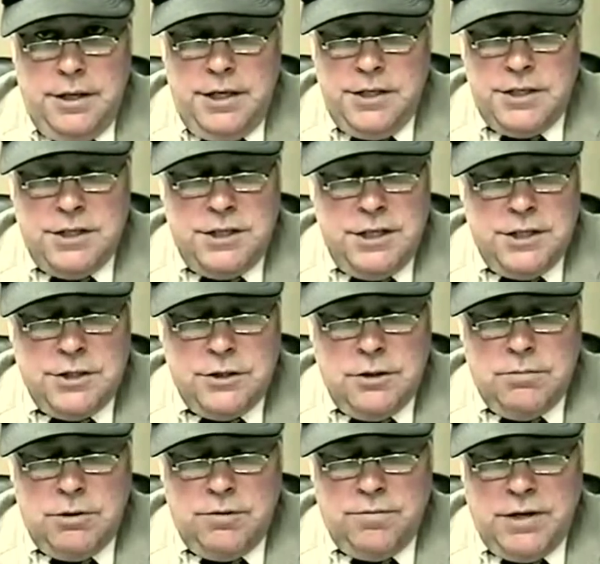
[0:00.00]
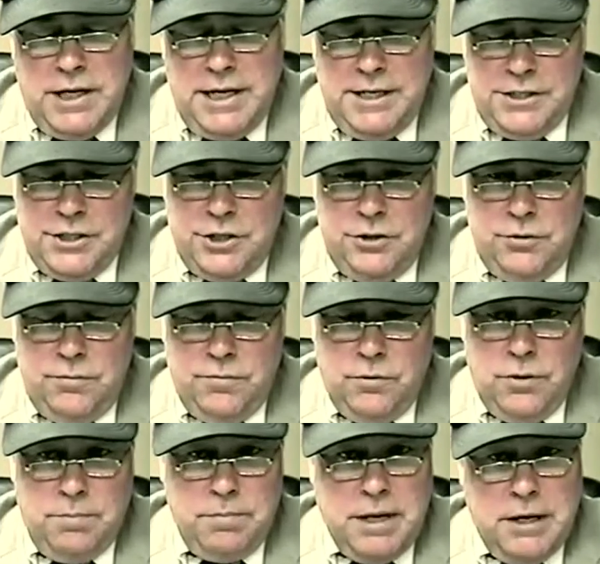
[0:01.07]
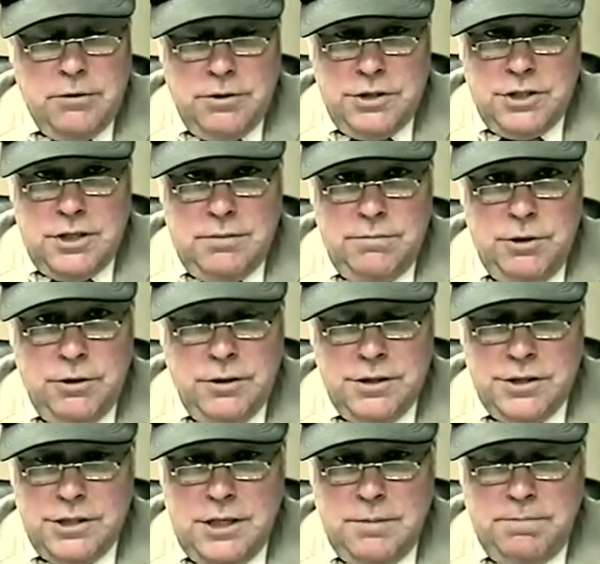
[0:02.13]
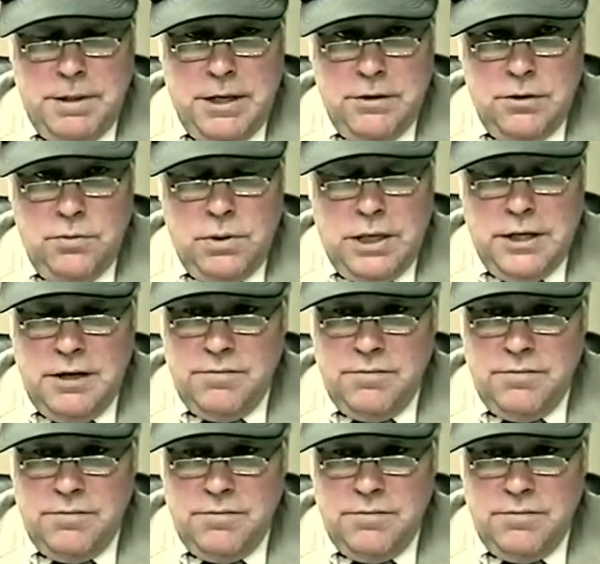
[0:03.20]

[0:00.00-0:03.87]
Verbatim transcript: He said, Yes, sir, but if I ask you for a pound of something, you're going to say a pound of what?